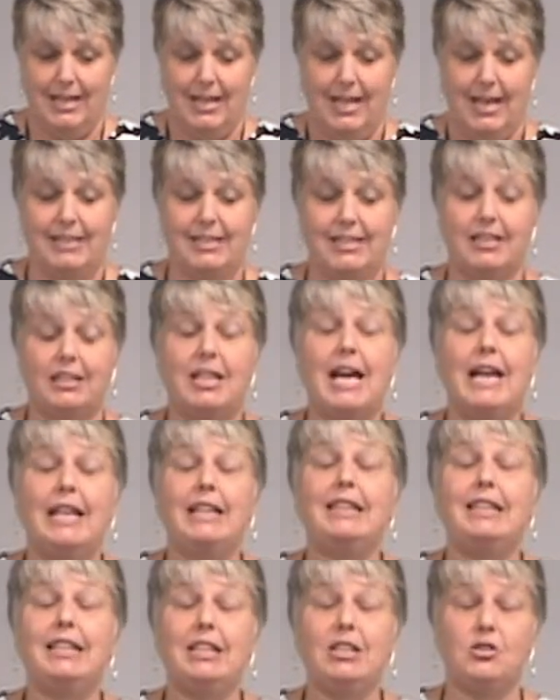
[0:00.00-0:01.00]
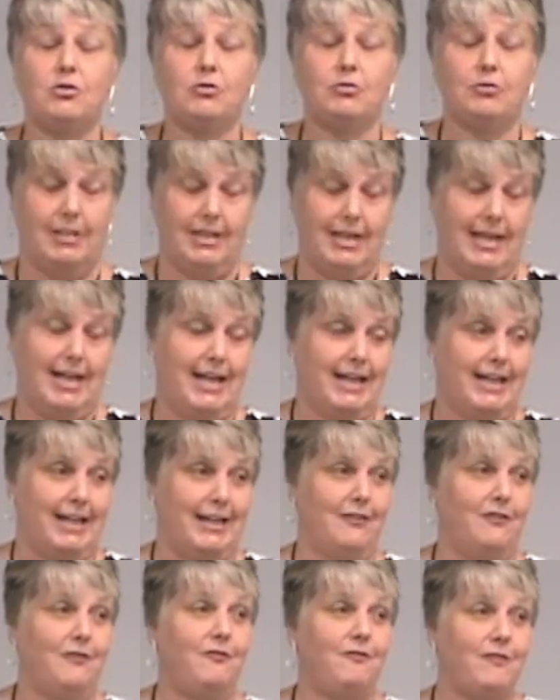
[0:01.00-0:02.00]
until I literally
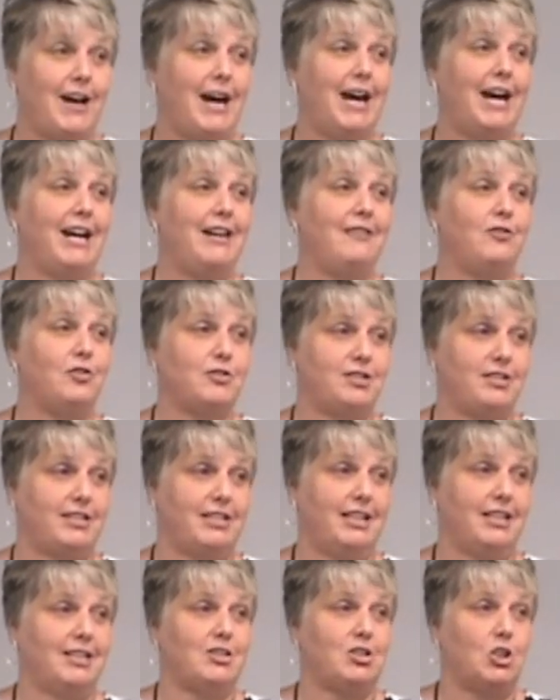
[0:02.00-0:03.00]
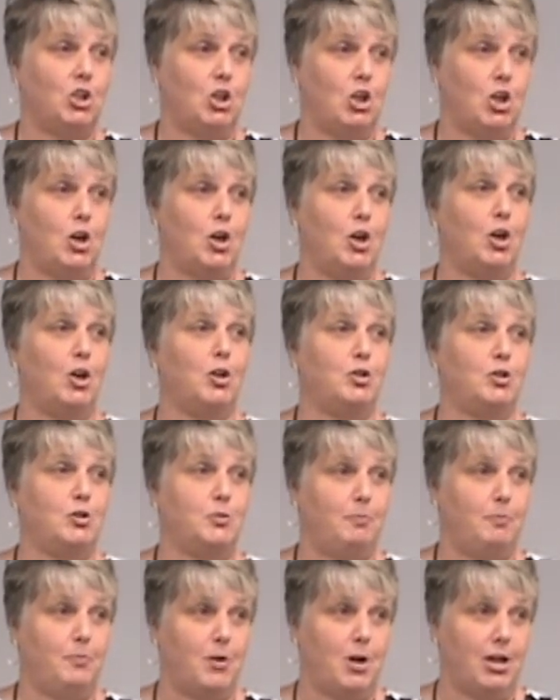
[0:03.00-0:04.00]
had 5 or 6
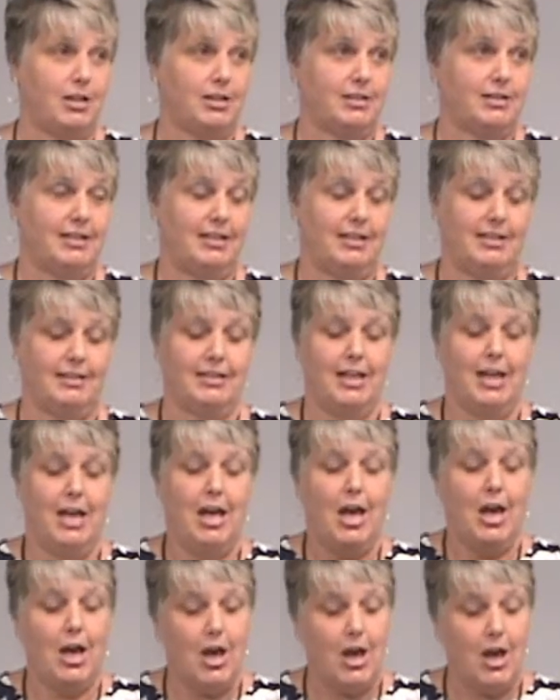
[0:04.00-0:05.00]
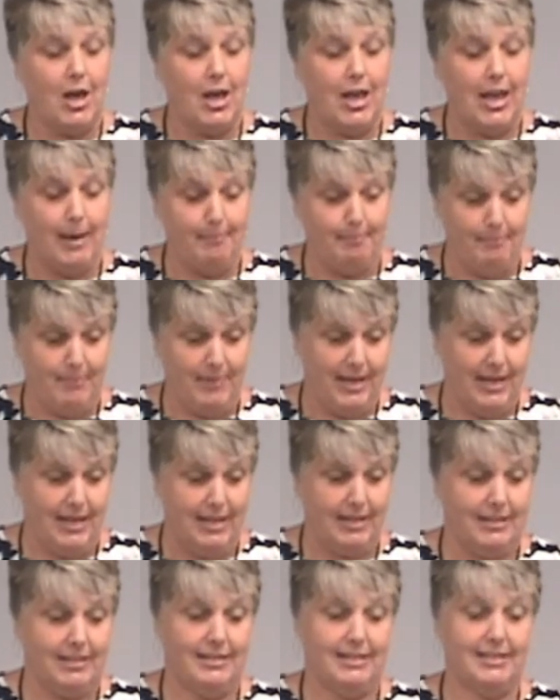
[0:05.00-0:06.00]
large boxes and
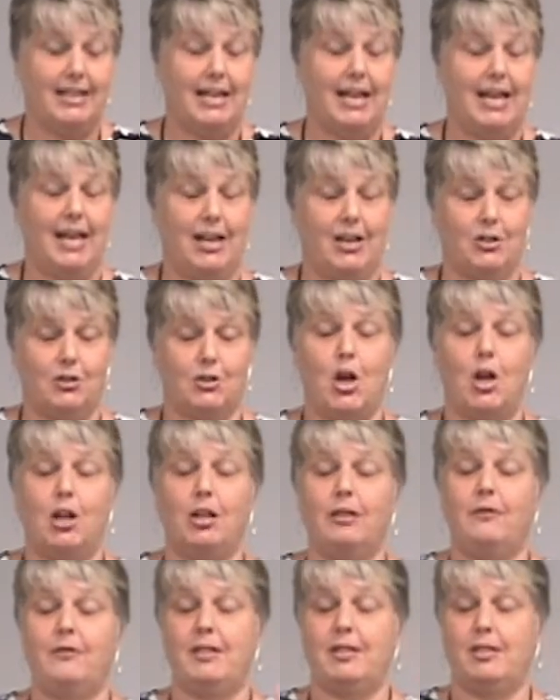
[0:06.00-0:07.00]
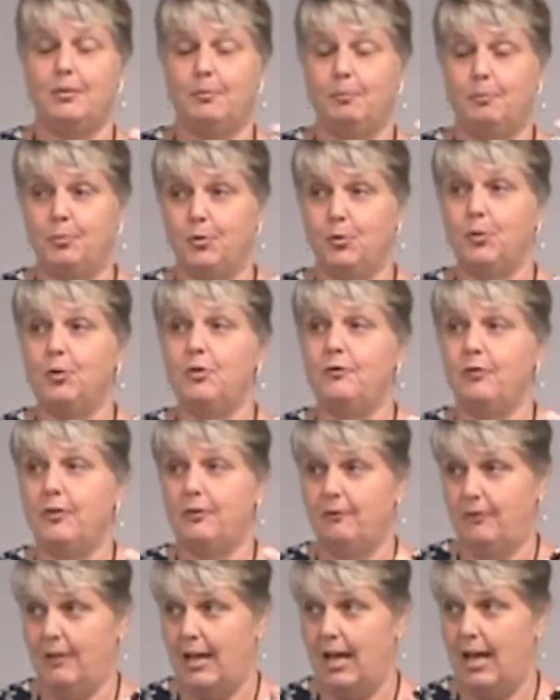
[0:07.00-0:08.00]
bins that held all of this proof
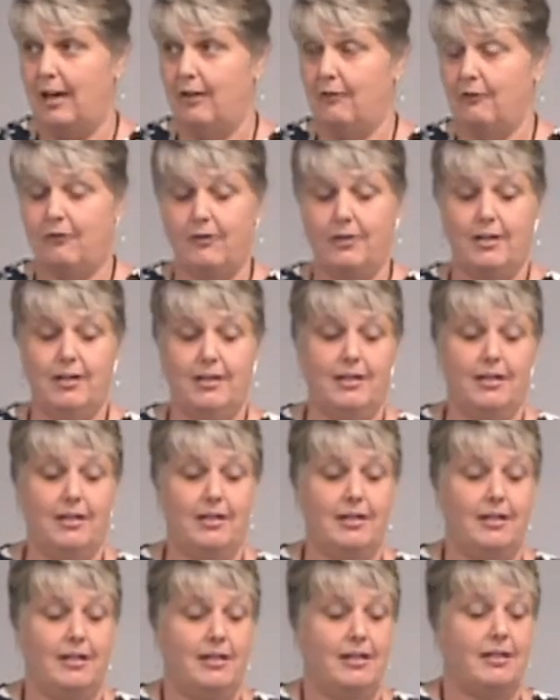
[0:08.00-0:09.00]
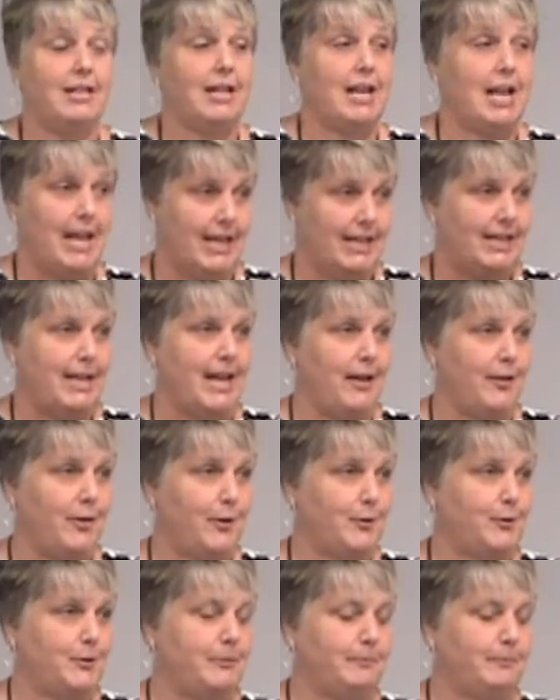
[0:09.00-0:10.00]
of love that I had gathered.